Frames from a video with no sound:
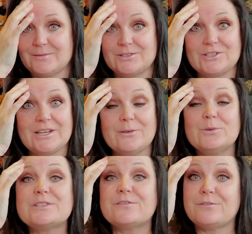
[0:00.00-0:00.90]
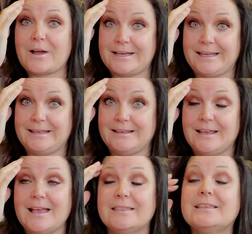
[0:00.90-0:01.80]
she, it was funny.
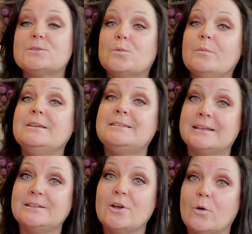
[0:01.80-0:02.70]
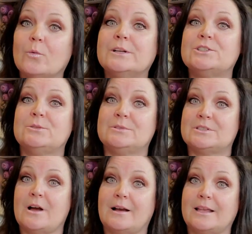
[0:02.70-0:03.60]
This woman did know what she was
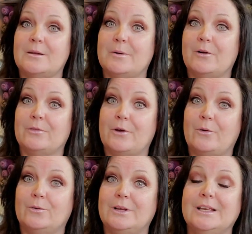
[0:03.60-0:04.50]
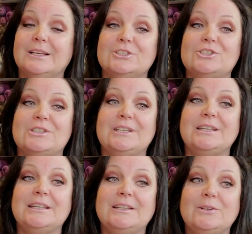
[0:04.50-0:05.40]
talking about though.
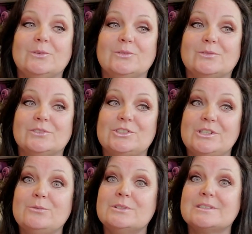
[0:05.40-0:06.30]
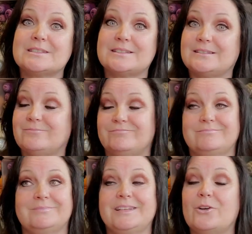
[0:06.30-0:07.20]
She, she was,
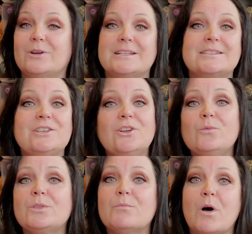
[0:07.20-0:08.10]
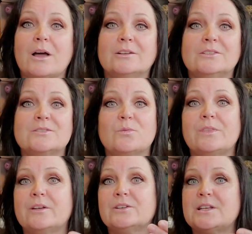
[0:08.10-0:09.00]
you know, cause you know, with models,
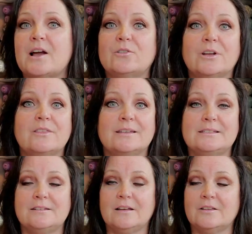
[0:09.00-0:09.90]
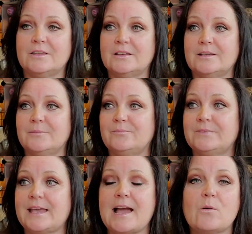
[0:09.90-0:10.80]
when they're out on the, on the
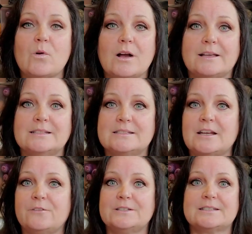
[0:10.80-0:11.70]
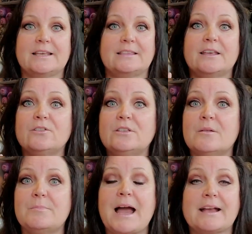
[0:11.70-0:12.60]
catwalk and stuff, it's like, they're in the
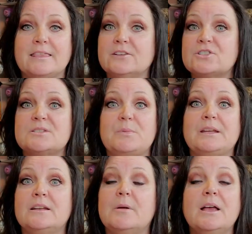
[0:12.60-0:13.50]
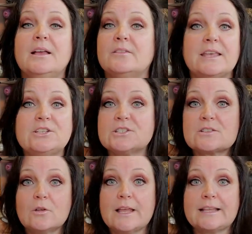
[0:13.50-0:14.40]
back and they're spinning. They
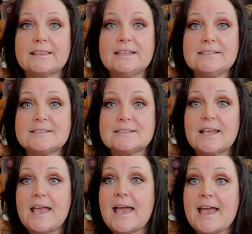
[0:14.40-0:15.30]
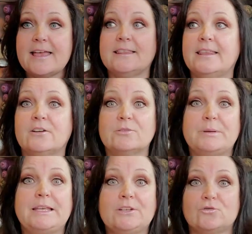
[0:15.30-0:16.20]
just go like this and they're
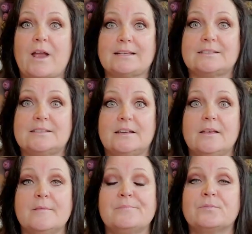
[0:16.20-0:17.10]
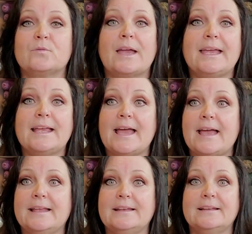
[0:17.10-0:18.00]
being dressed. Right.
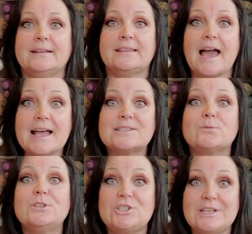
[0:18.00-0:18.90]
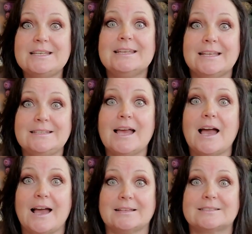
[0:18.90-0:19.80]
And that's what she did to
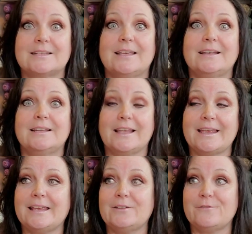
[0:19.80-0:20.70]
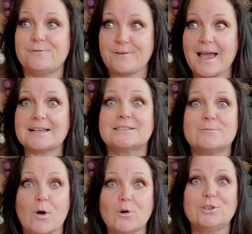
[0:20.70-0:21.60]
us in, in fast
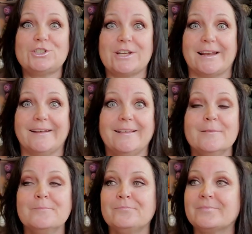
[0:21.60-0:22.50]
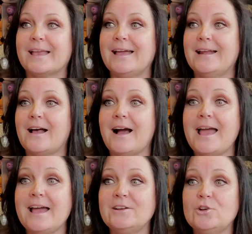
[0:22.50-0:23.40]
motion. And I
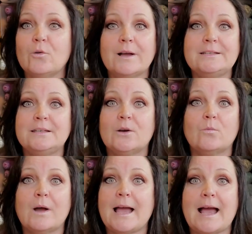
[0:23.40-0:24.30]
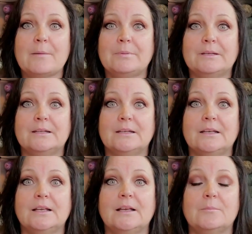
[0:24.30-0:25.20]
had no idea what happened.
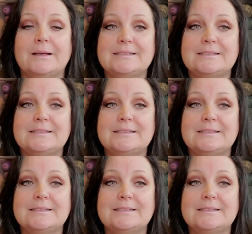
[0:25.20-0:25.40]
My